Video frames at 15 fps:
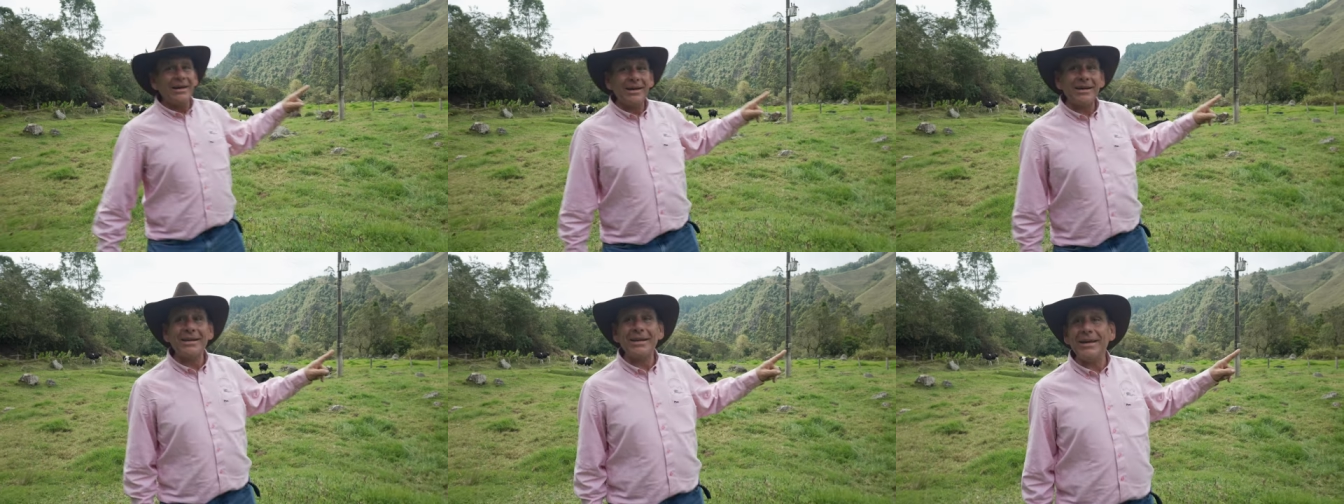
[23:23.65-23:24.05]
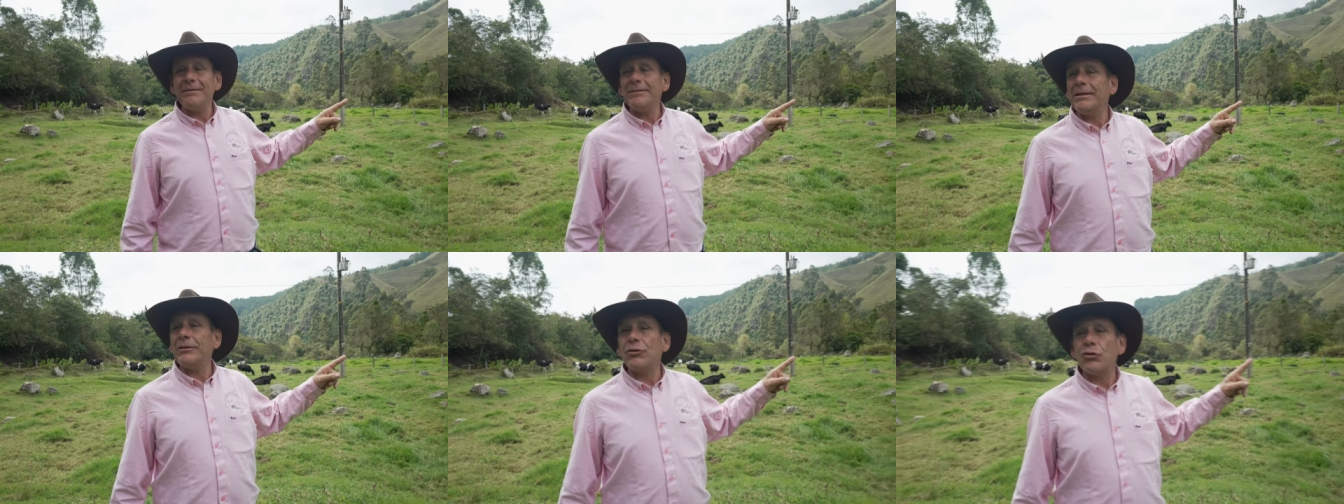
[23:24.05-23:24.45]
Her
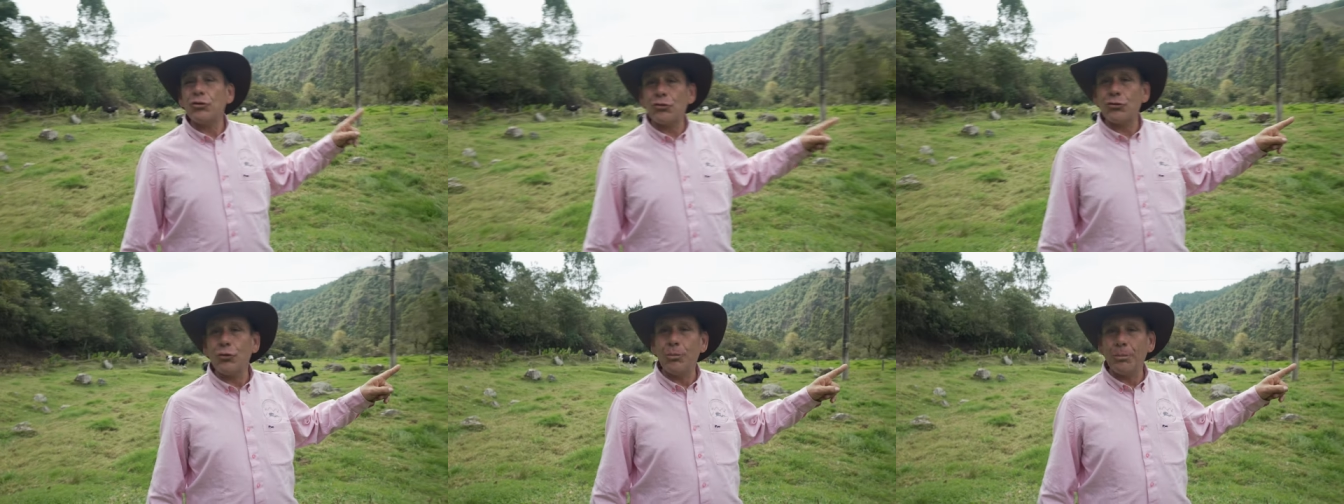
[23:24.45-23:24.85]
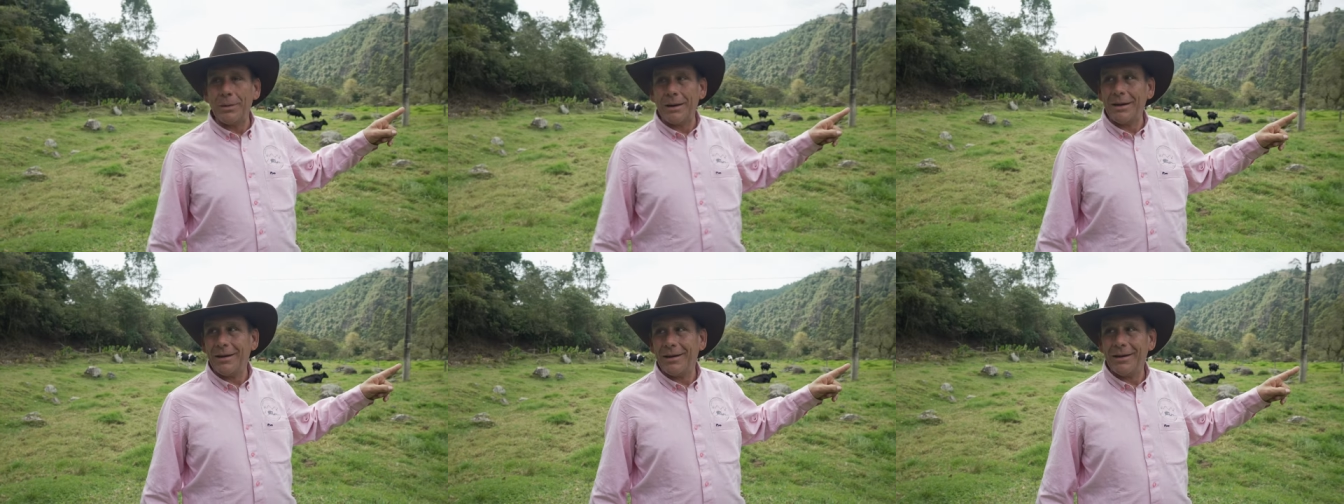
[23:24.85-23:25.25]
name is
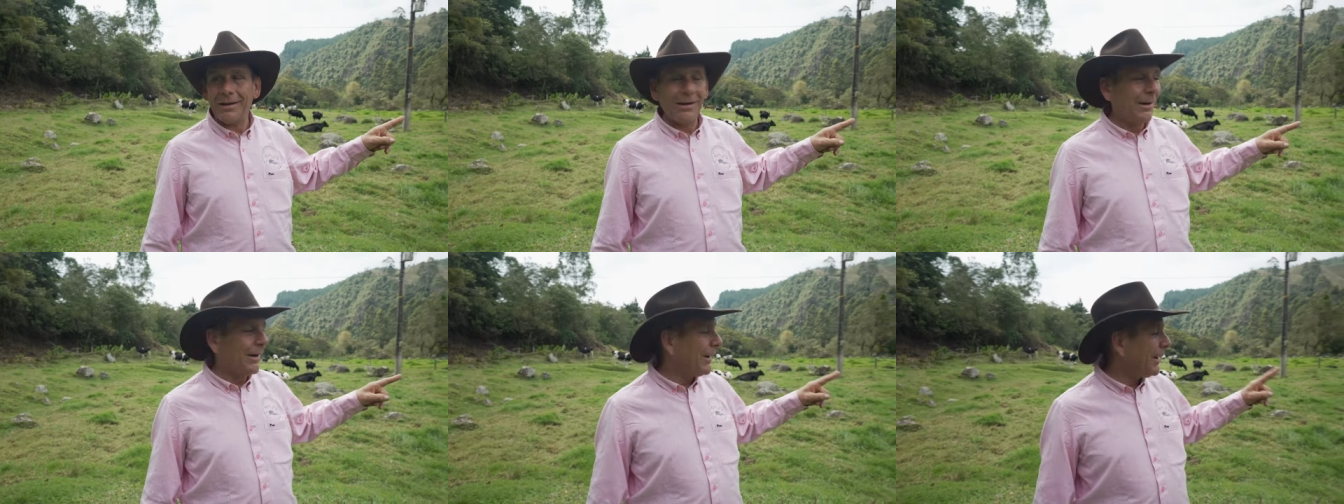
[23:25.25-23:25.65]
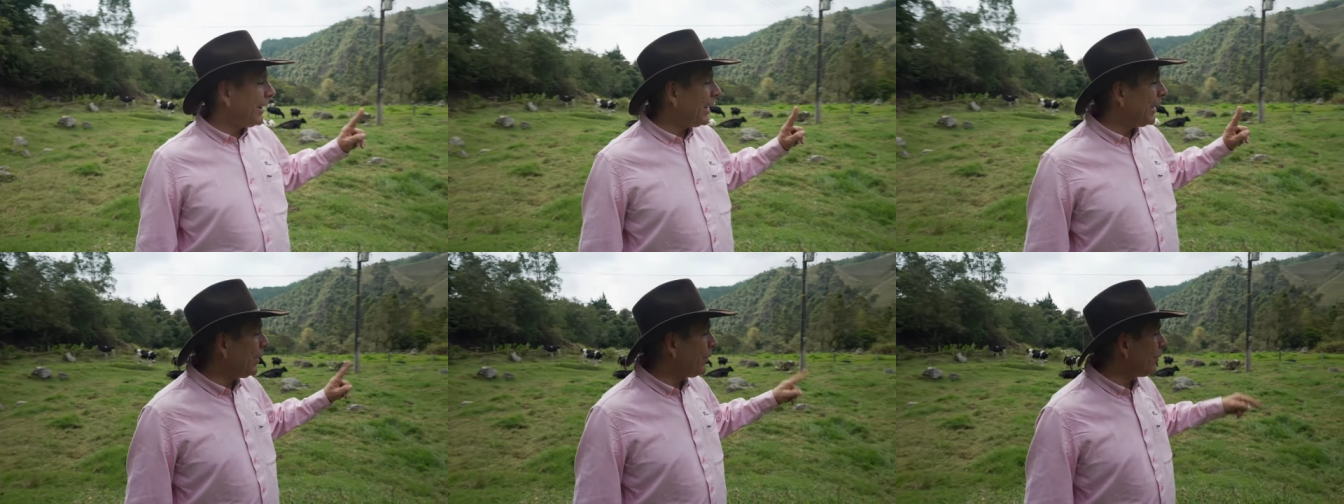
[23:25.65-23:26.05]
Zumba. Zumba.
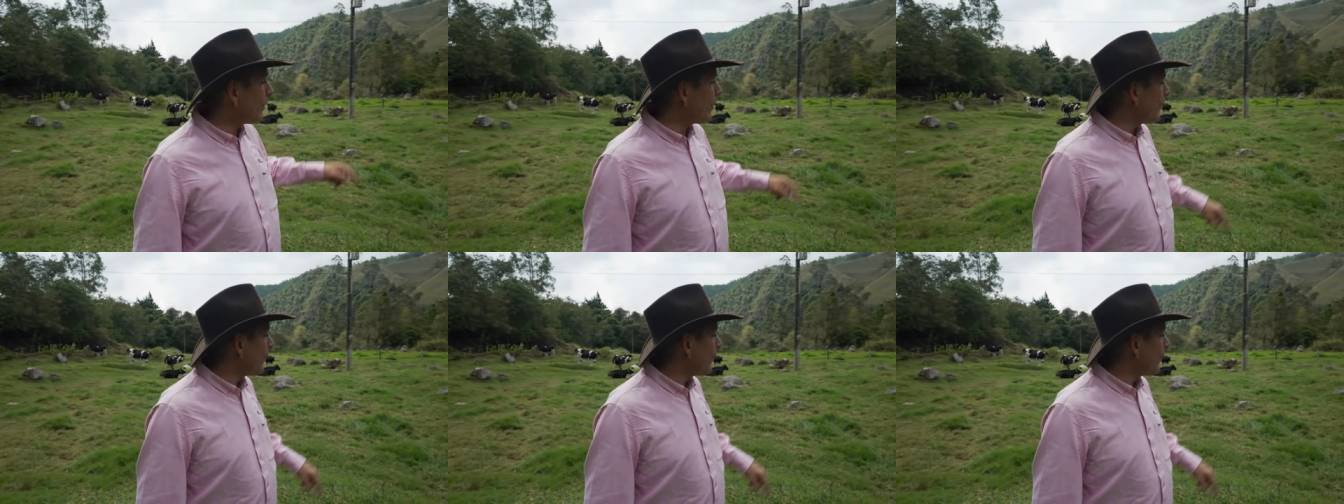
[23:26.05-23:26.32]
And look,